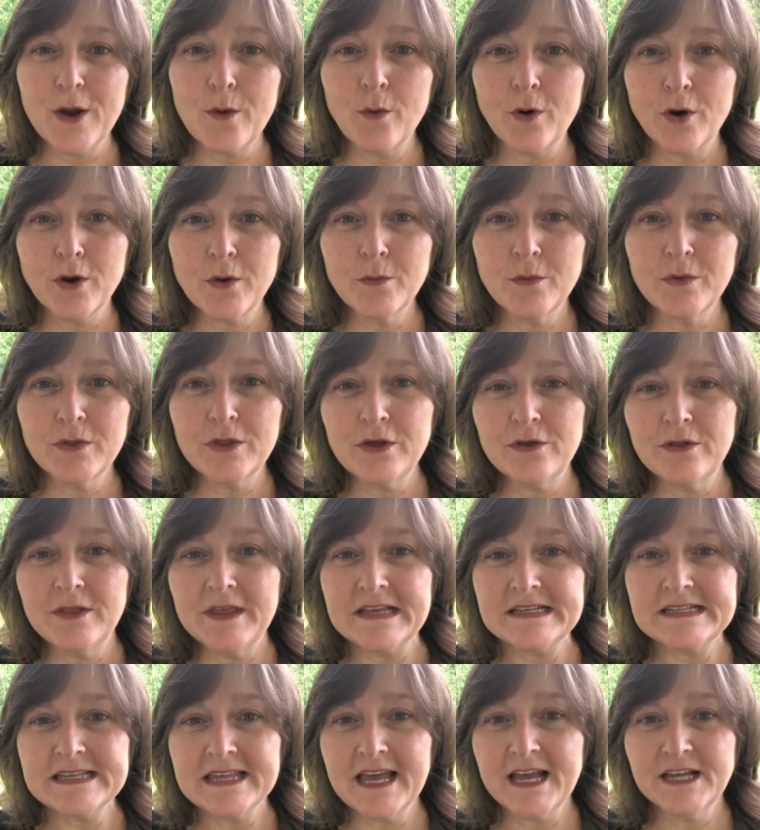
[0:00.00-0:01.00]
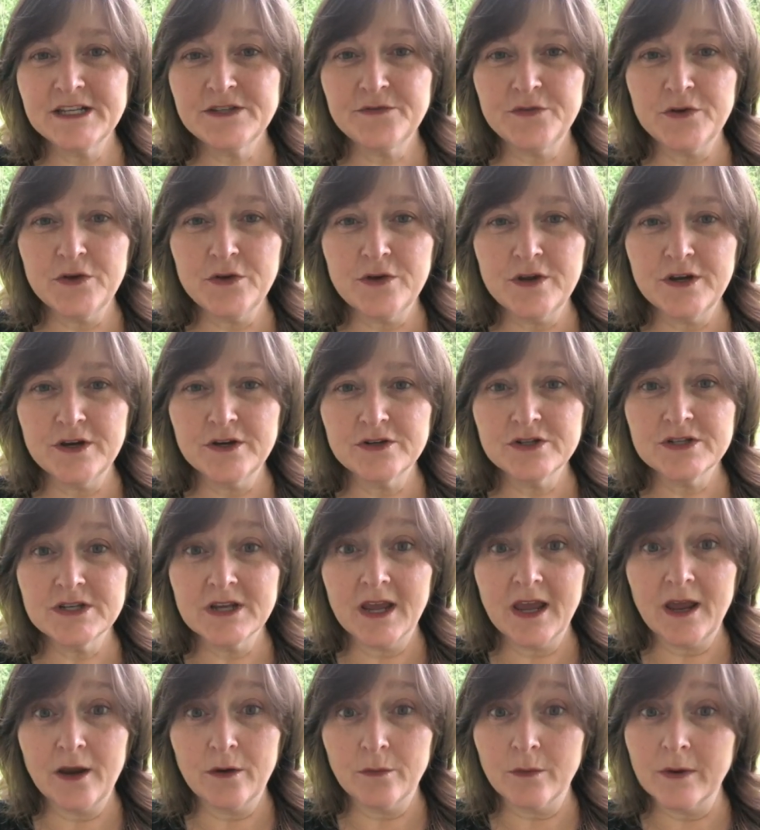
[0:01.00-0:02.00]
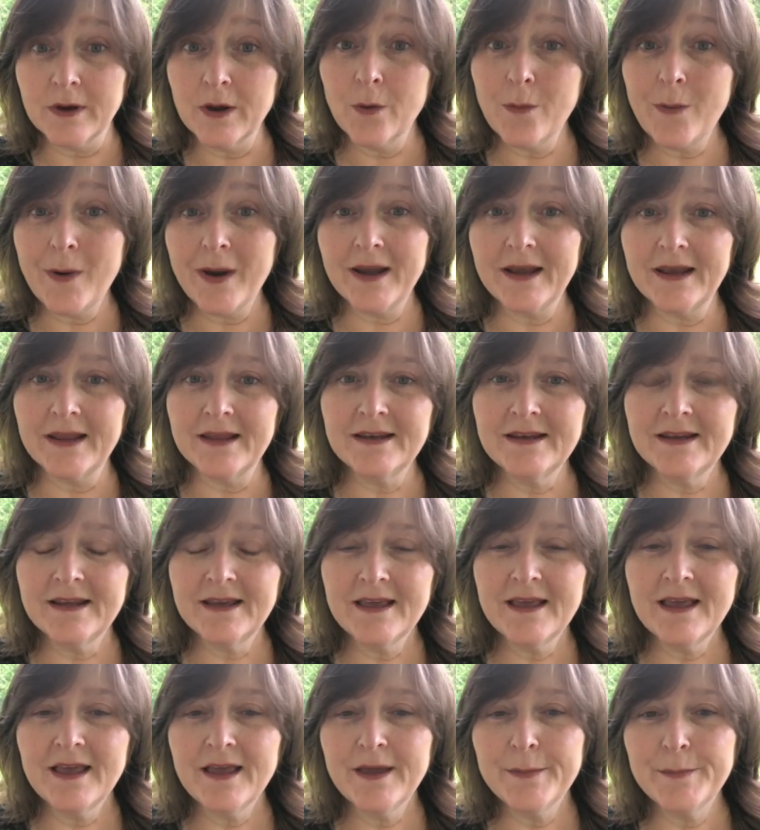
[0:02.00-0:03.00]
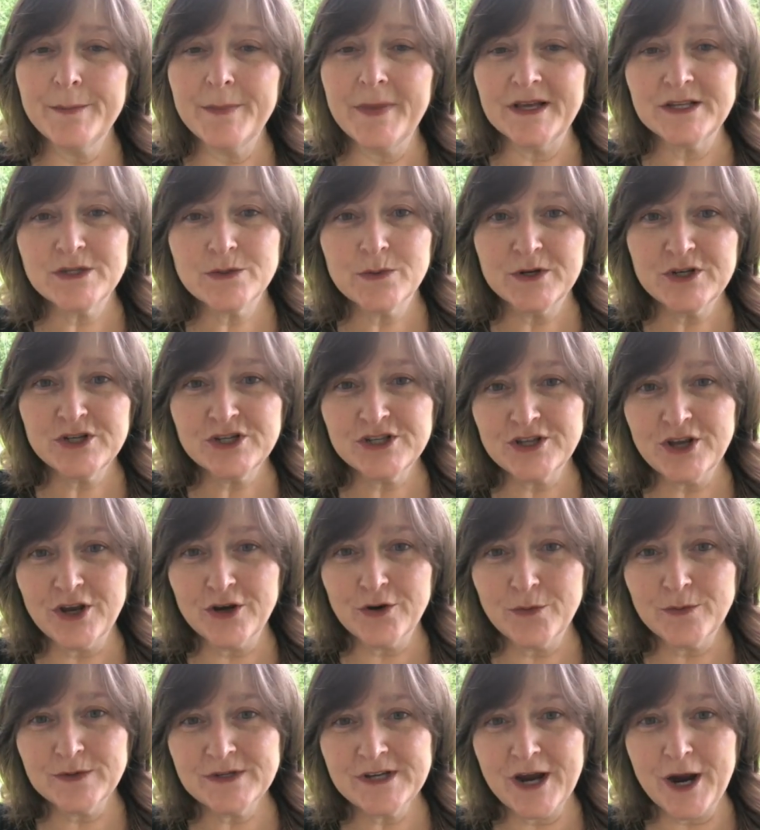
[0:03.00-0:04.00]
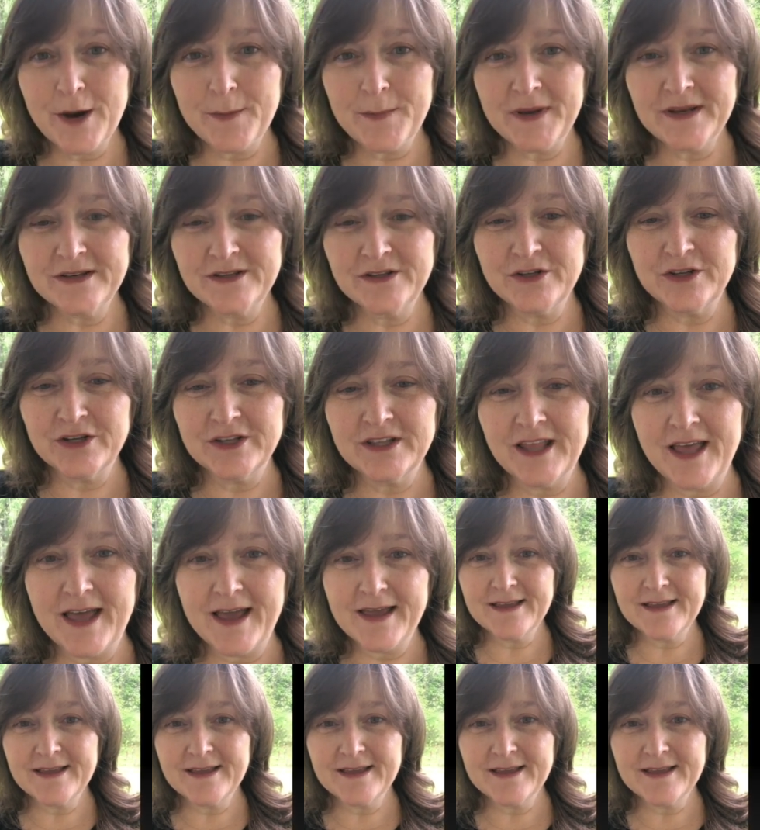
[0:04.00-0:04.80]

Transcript: working with you these last few years and getting reacquainted. Best wishes on your retirement. Good luck.